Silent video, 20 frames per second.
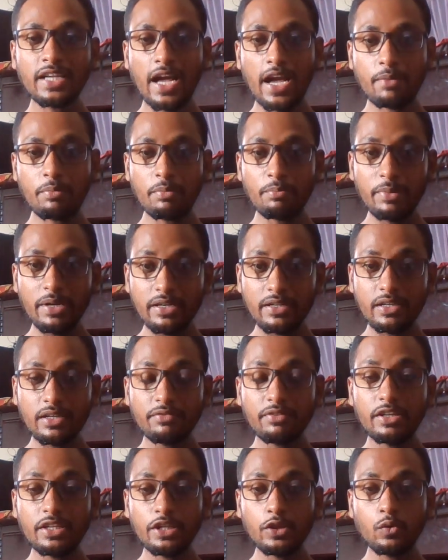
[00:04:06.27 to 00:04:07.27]
I'm a
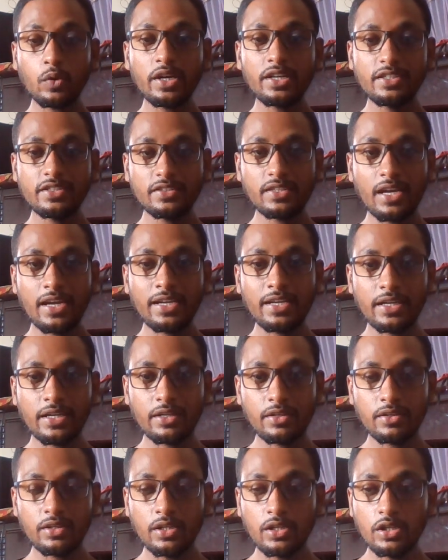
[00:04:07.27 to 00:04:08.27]
mid-level UI
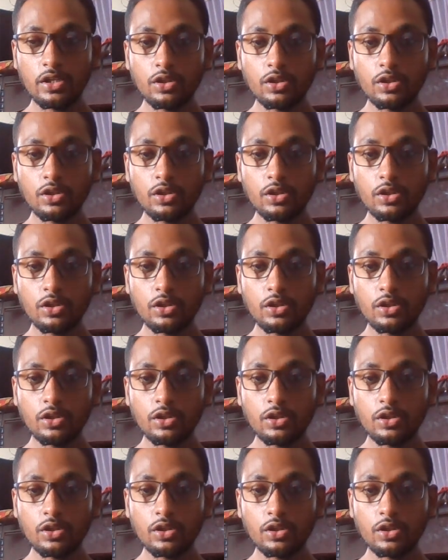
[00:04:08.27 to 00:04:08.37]
designer,